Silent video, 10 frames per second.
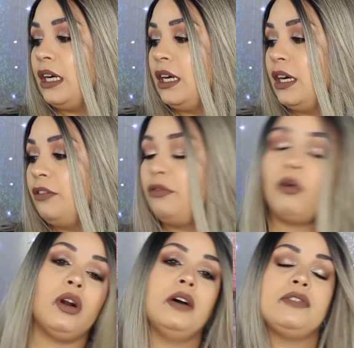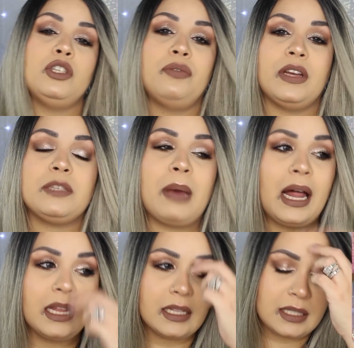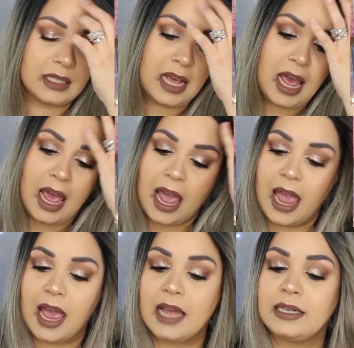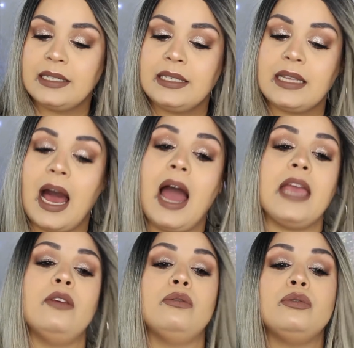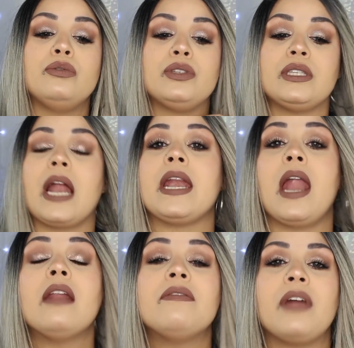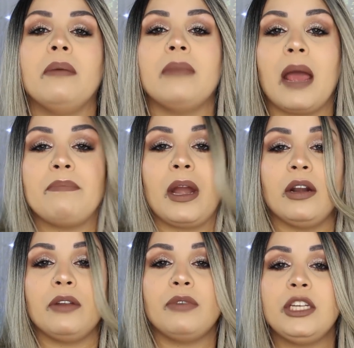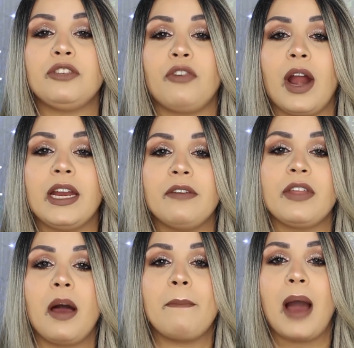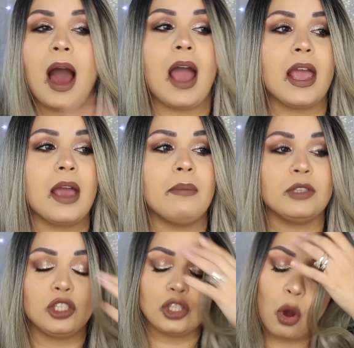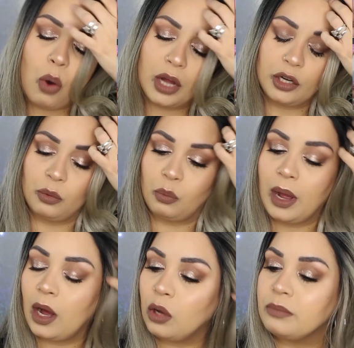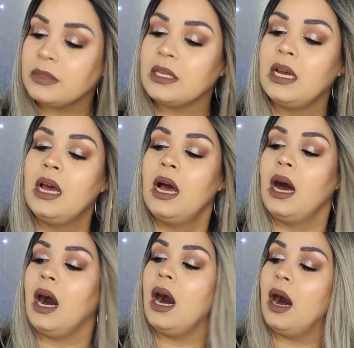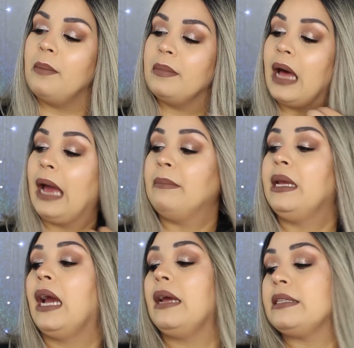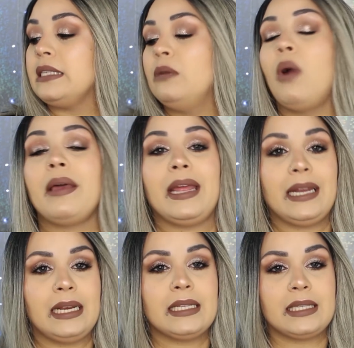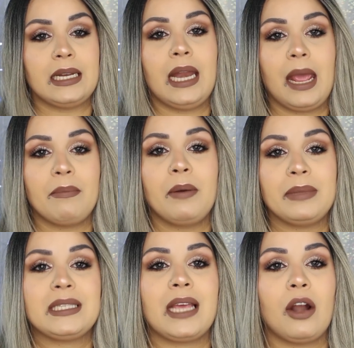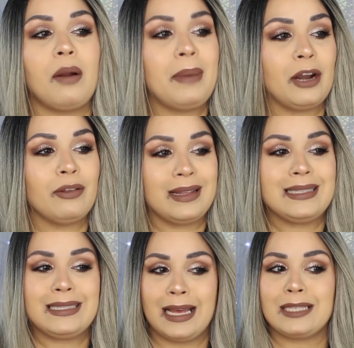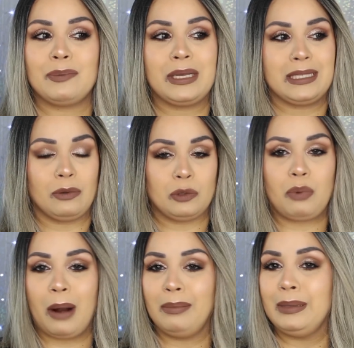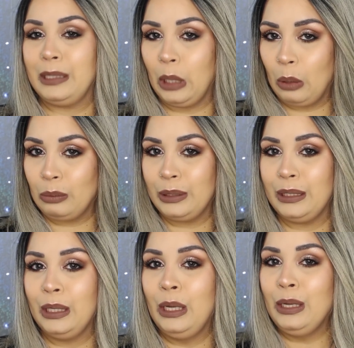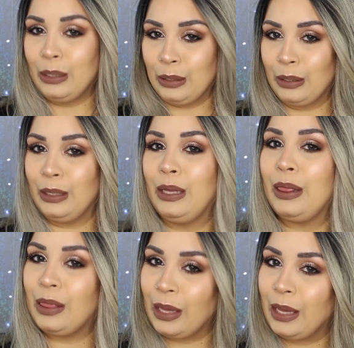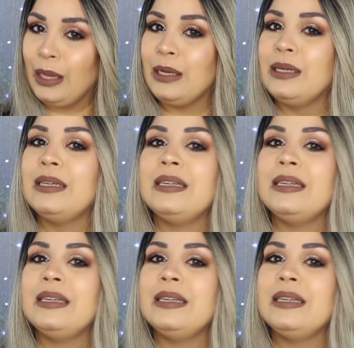have 4 of Too Faced palettes and I use none of them. I barely reach for any of them. I am so underwhelmed. I mean, I see why they needed to name a mascara Better Than Sex, because that was probably the only good thing